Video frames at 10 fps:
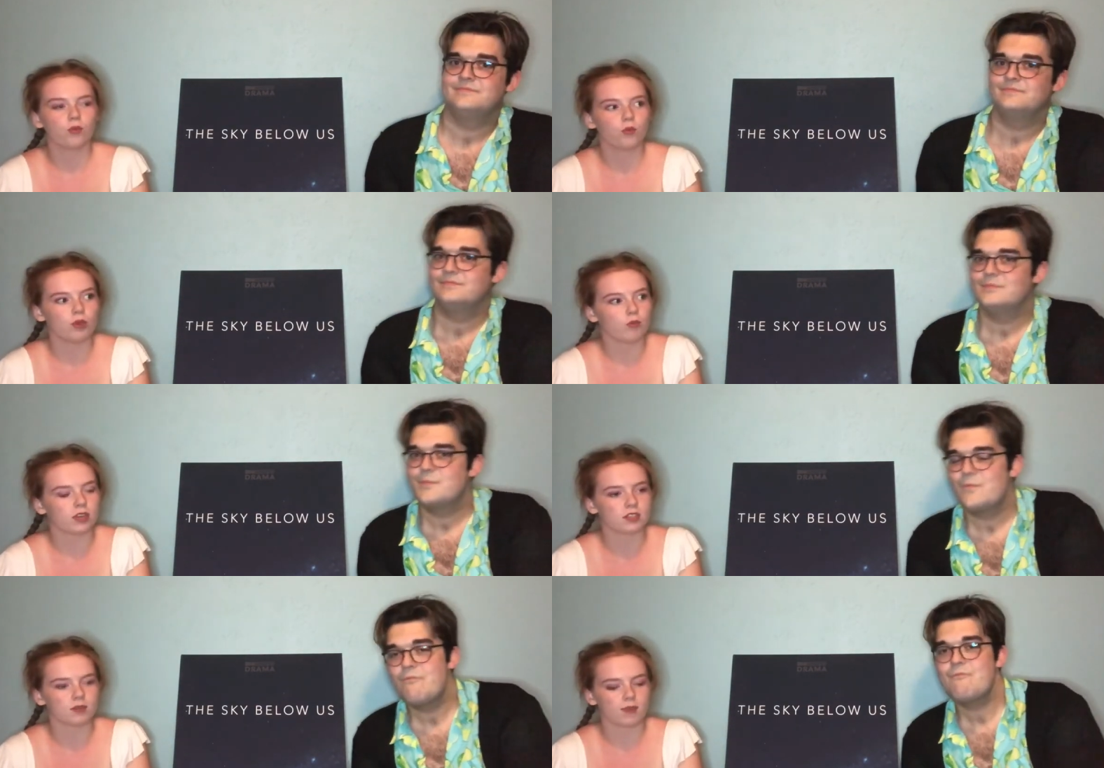Speaker 1: we
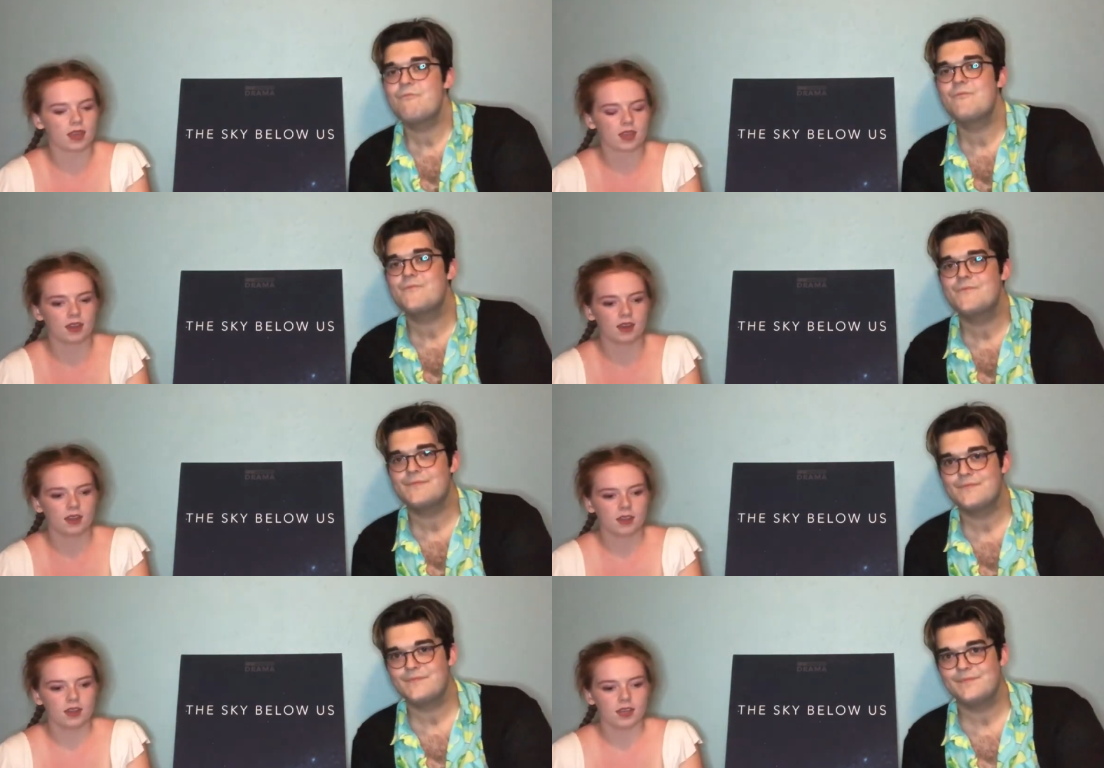want to make it
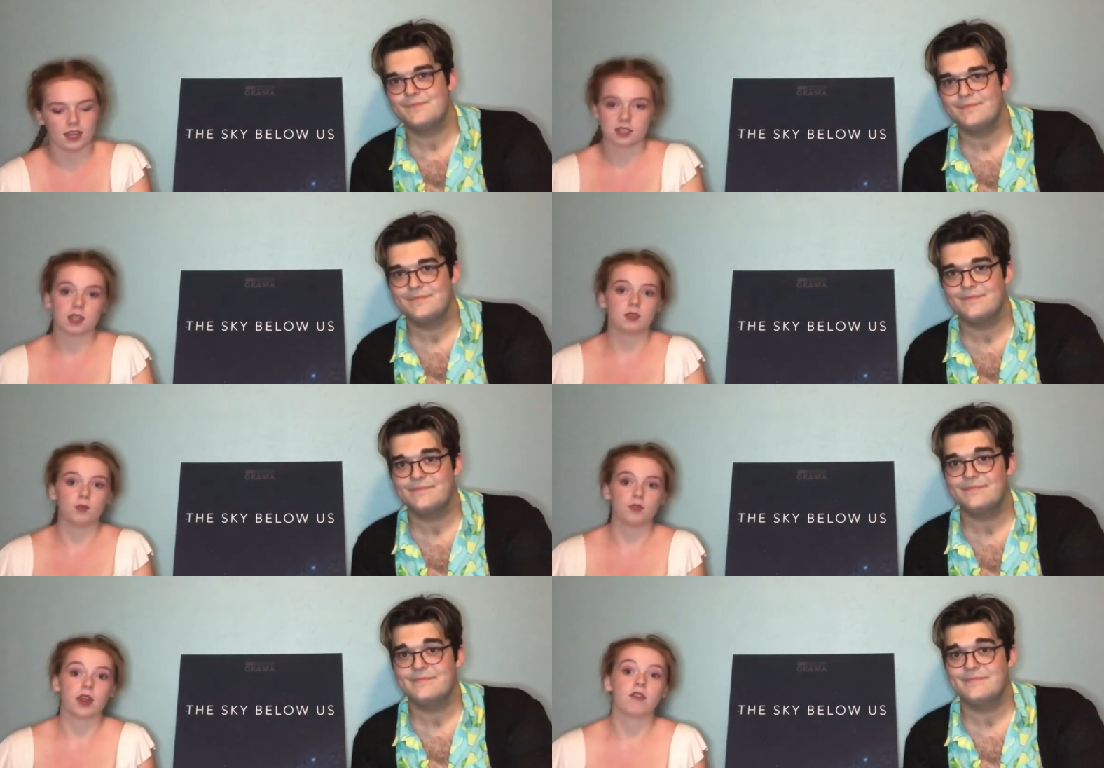
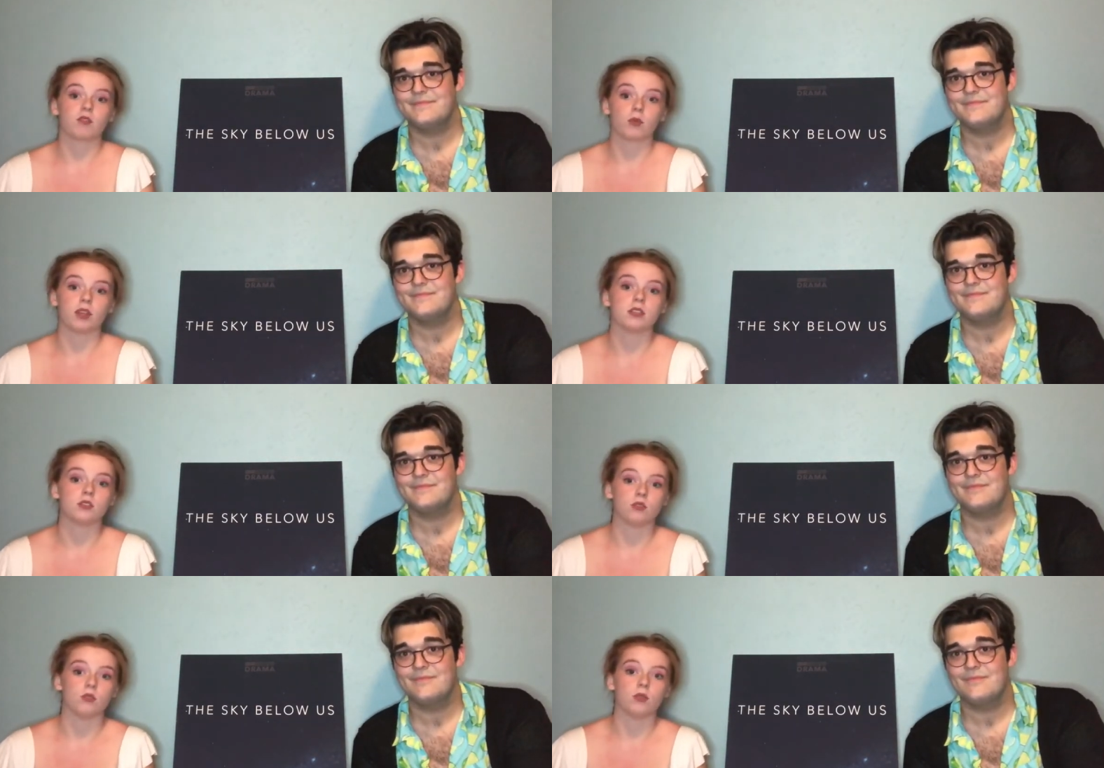accessible for everyone
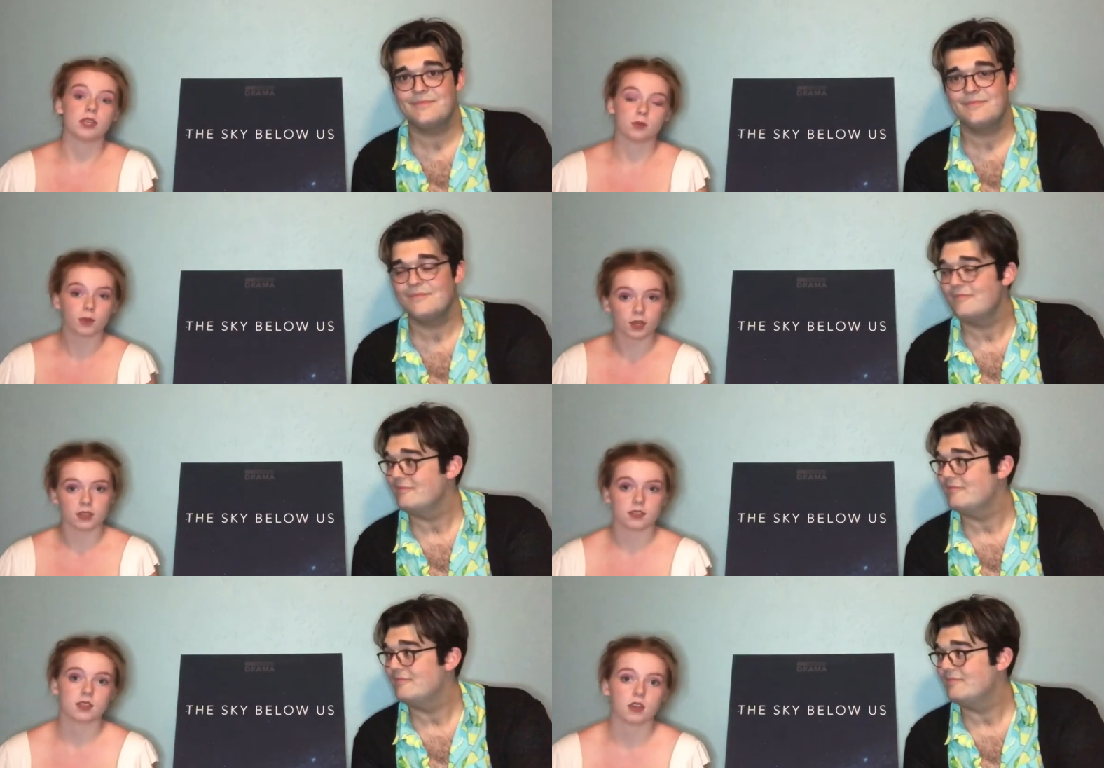to
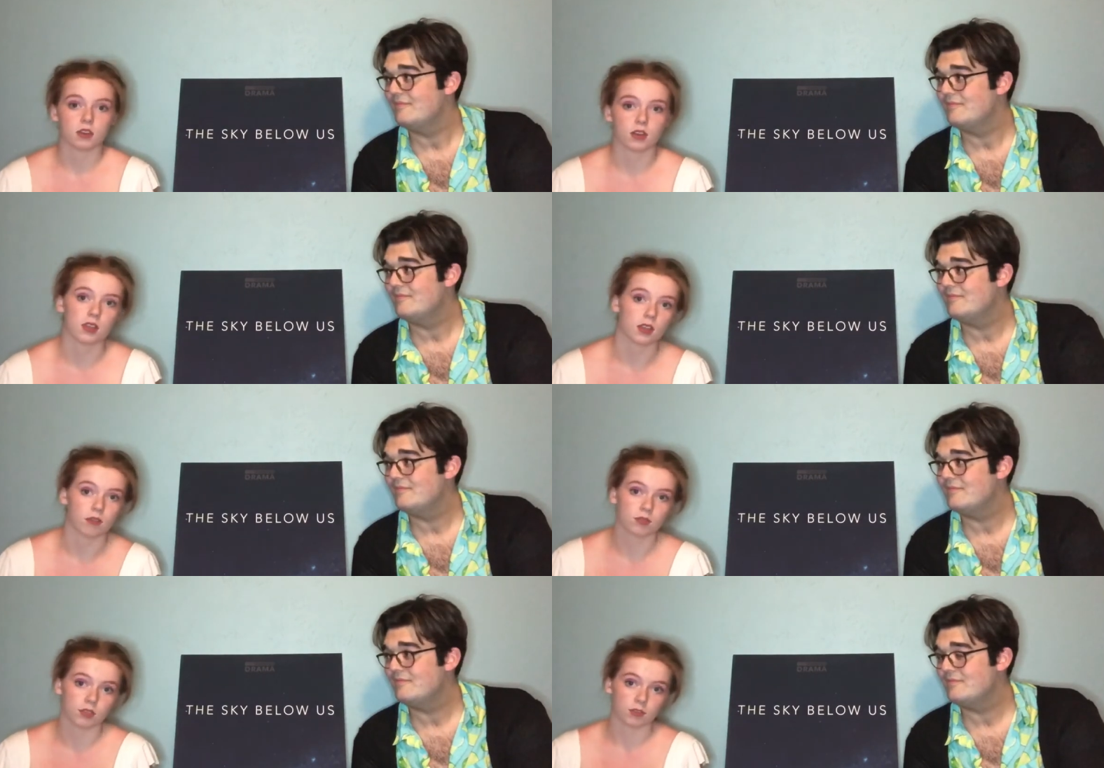experience theater in the
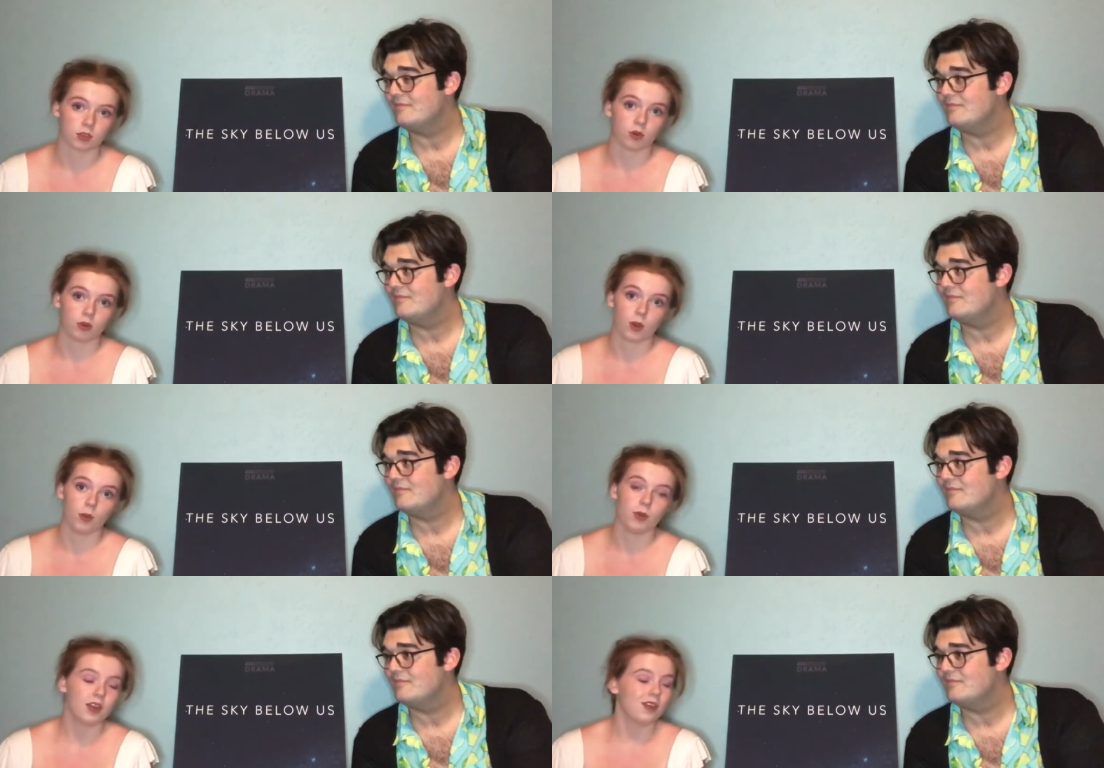comfort of their own
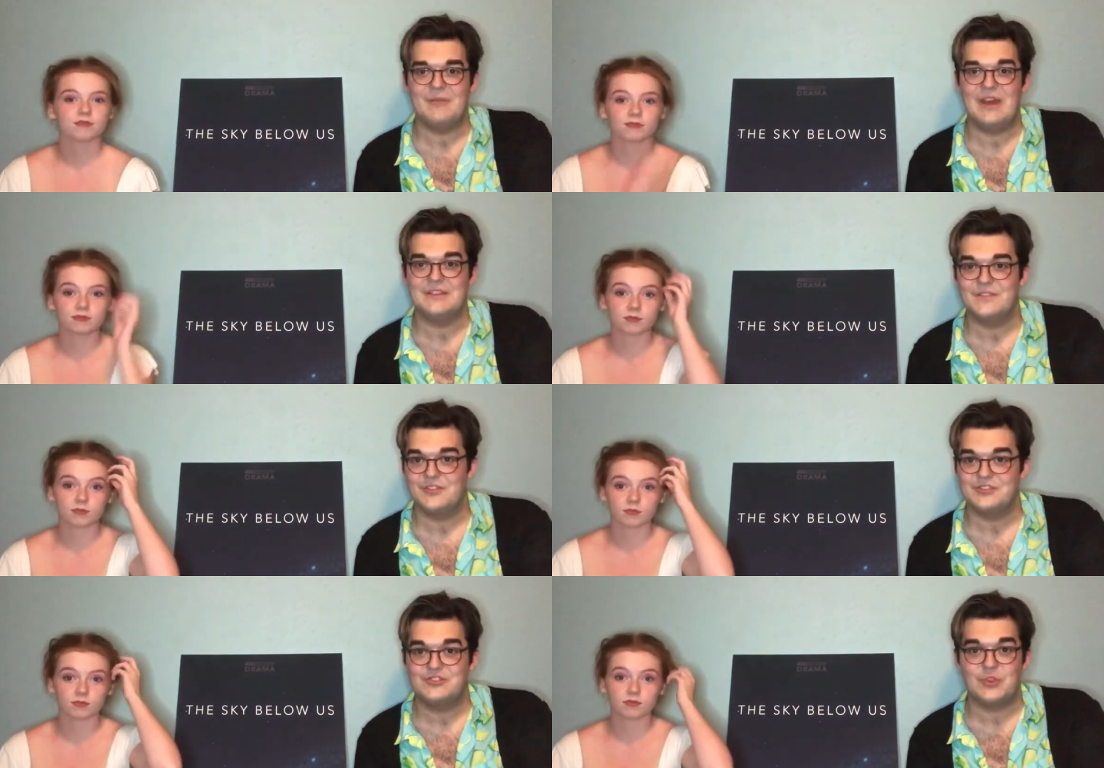home.
Speaker 2: As
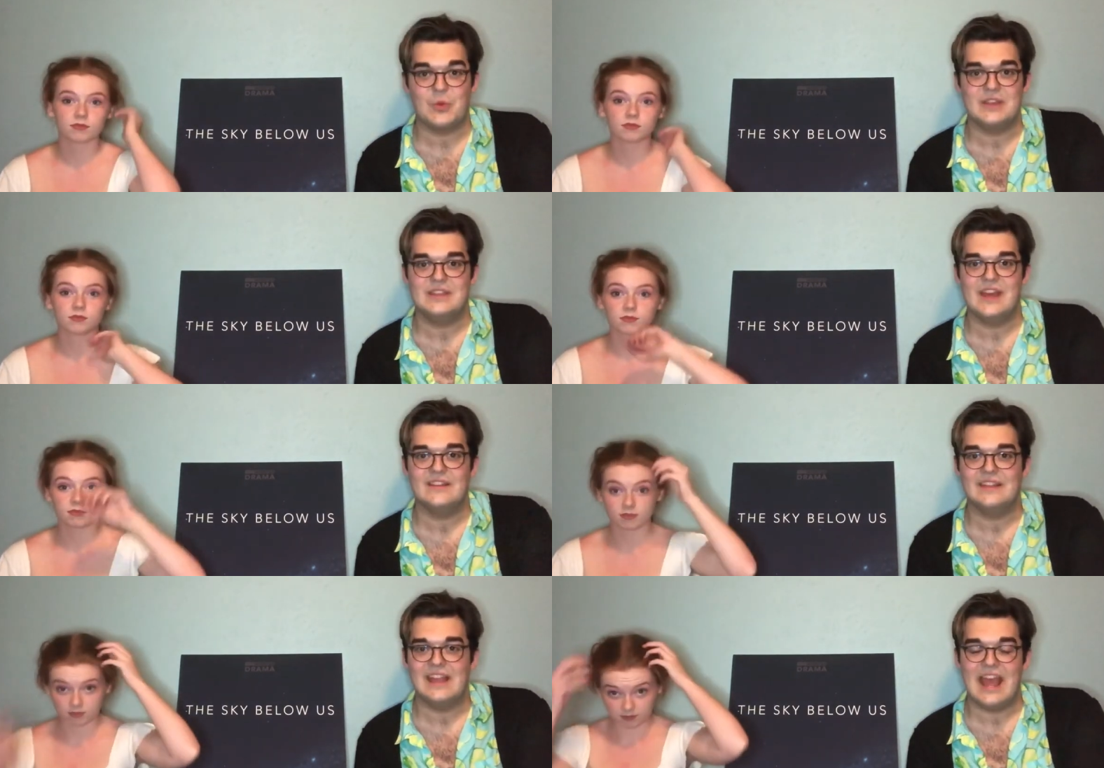far as
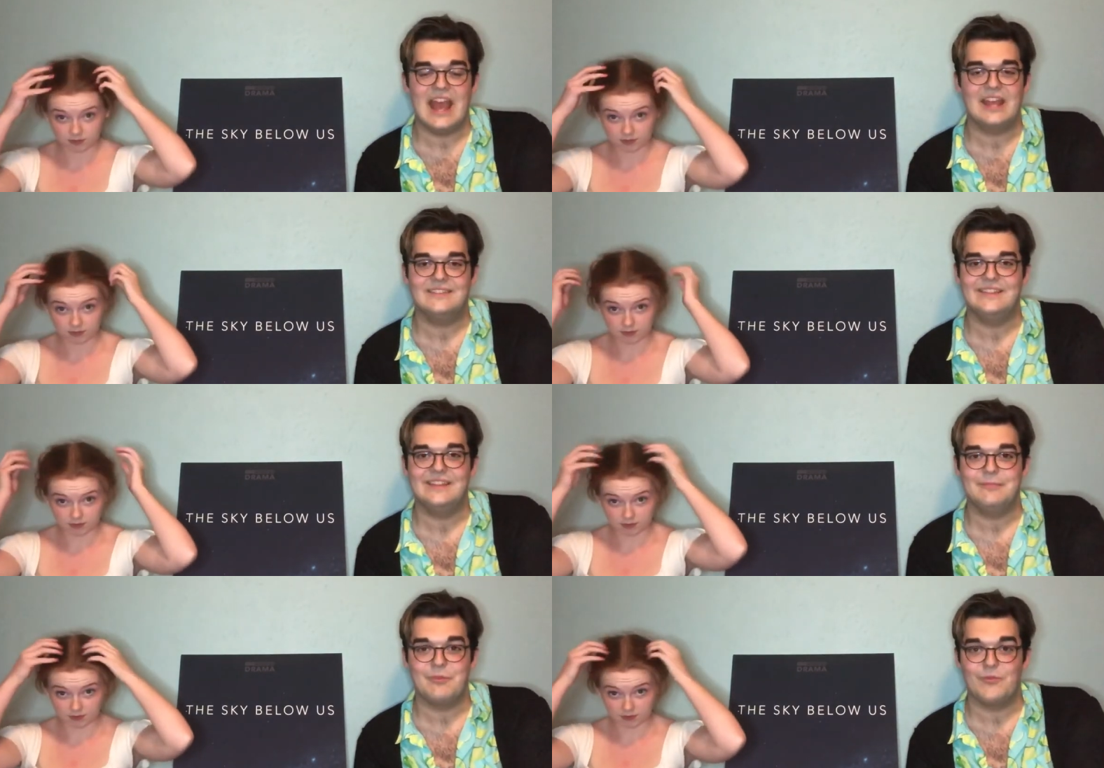storytelling,
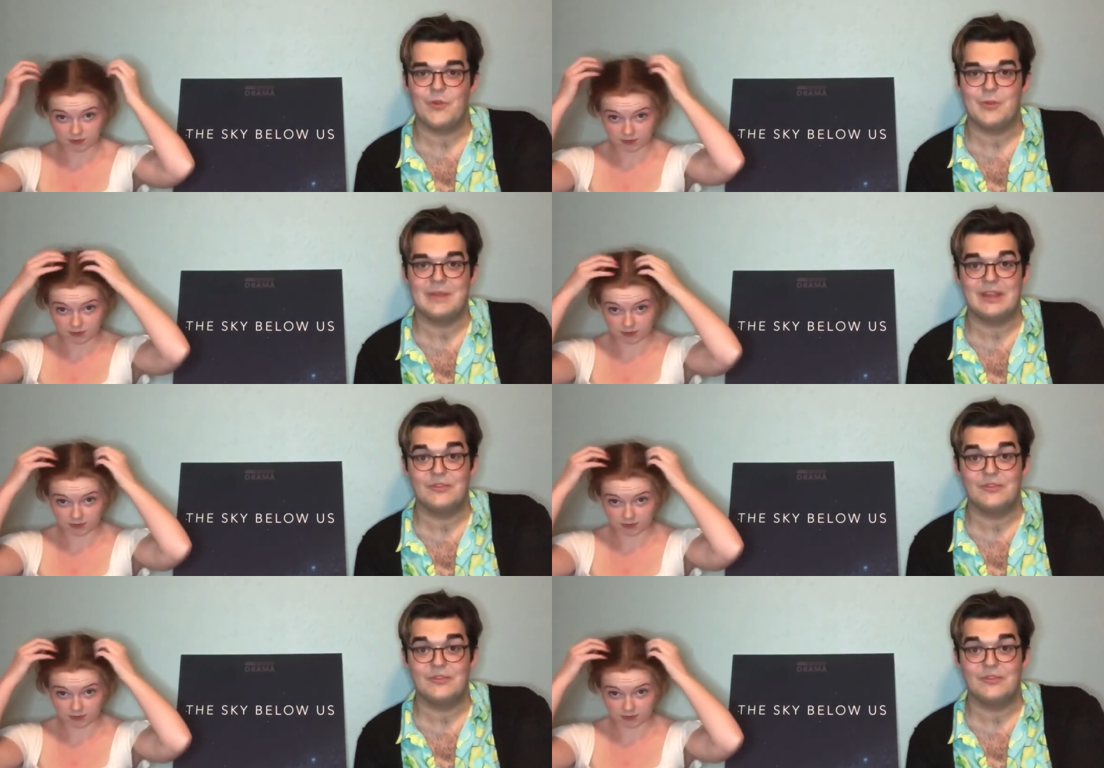acting, performing, and